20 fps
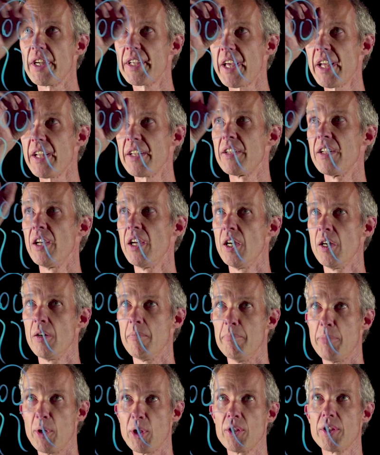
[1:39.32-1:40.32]
again
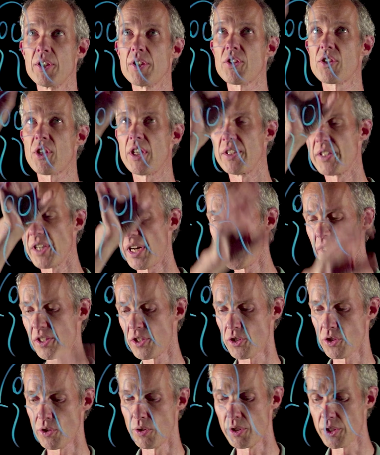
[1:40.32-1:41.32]
birds and
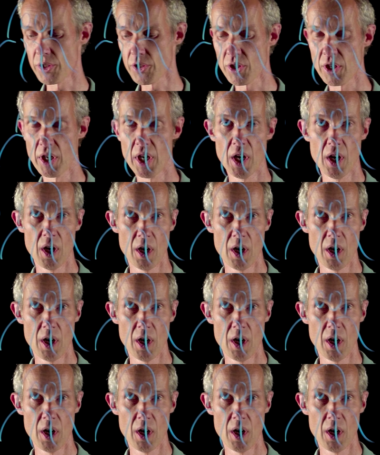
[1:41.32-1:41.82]
dinosaurs